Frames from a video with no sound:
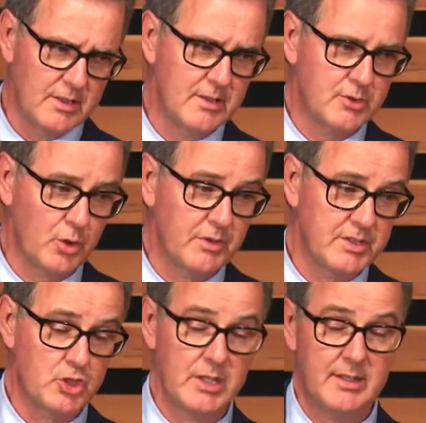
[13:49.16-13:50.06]
service
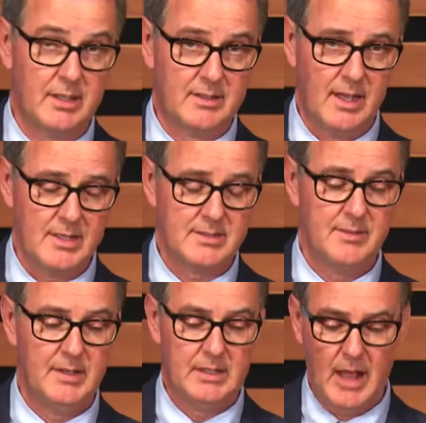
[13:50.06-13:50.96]
genetic test
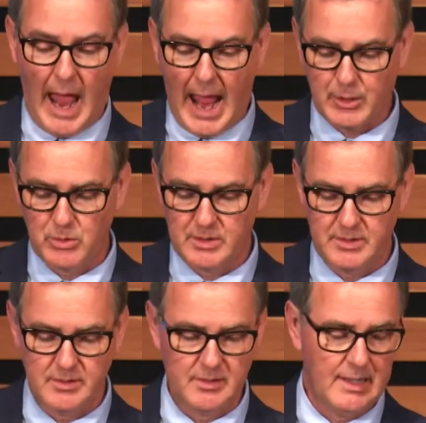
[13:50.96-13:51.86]
in an
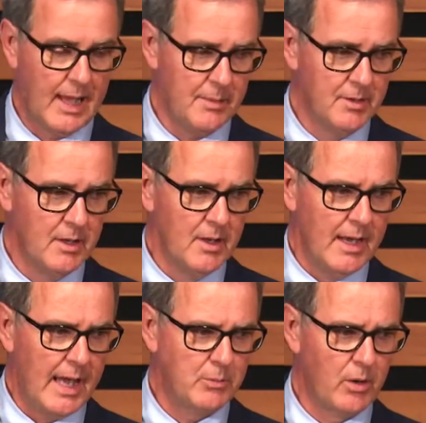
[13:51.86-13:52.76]
accredited lab,
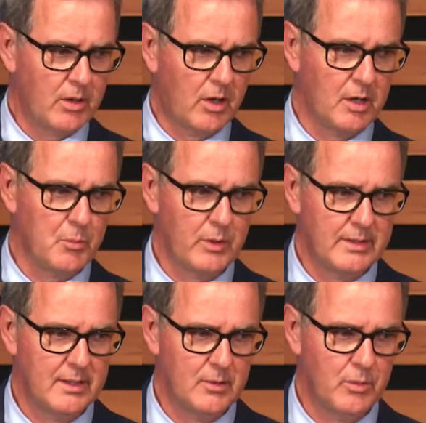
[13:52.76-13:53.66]
and we are
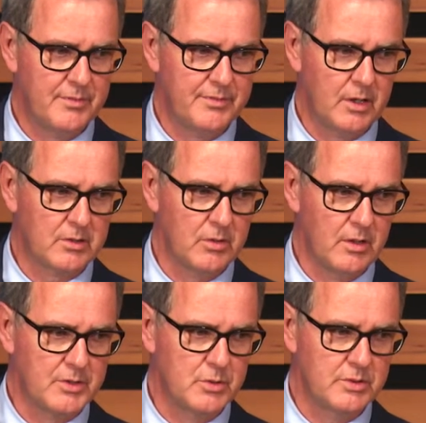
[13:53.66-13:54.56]
collaborating with
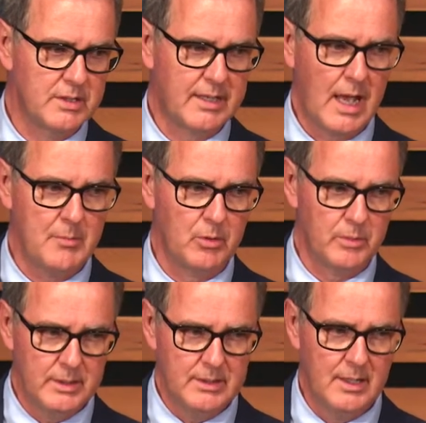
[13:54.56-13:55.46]
Dr. Susan
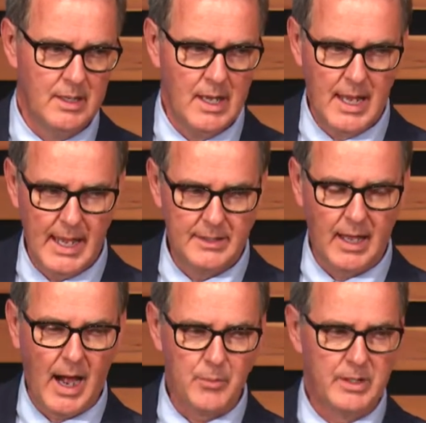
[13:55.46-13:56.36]
Camel-Reed and
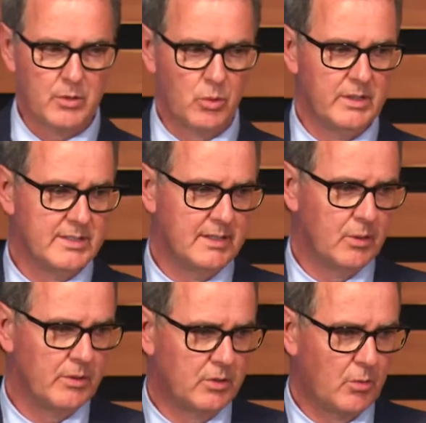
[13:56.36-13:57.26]
Irene Androulis
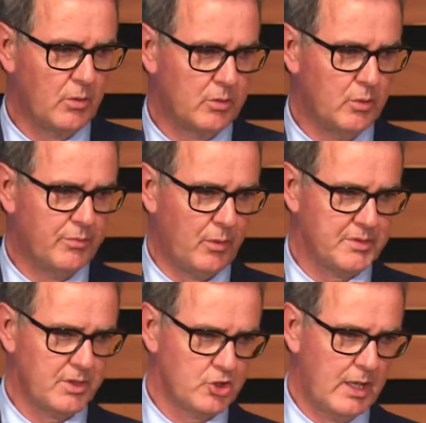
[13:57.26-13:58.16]
here in Toronto for
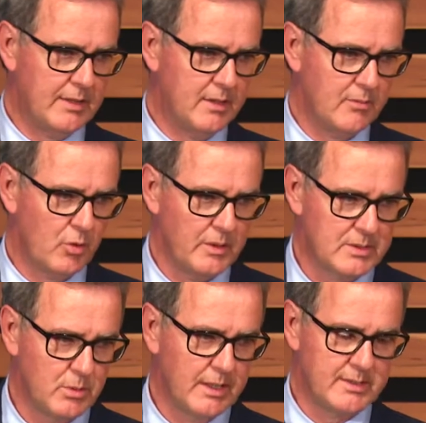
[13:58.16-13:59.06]
such endeavor.
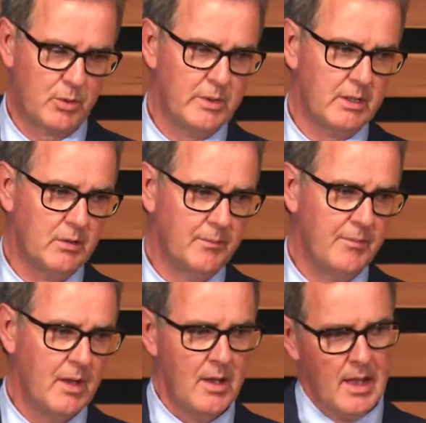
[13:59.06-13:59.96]
It's critical.
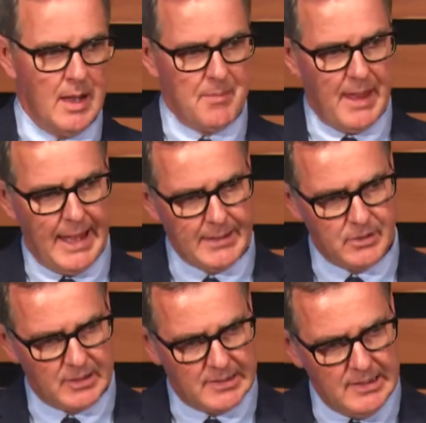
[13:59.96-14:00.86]
And
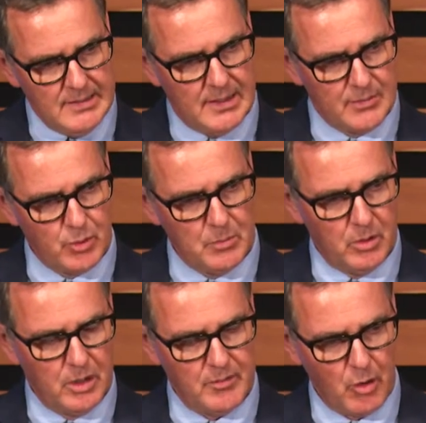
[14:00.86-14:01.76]
the key
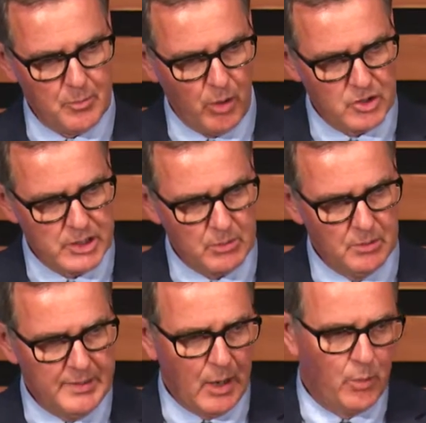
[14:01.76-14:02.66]
deliverable of our project will
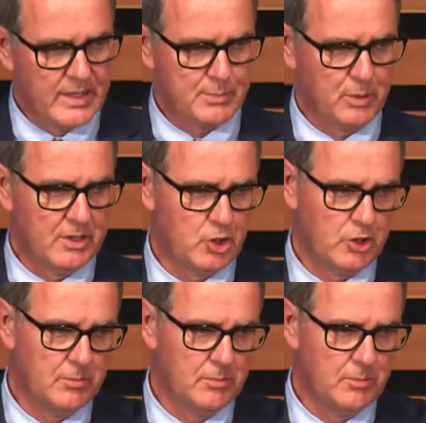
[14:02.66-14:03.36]
be a risk prediction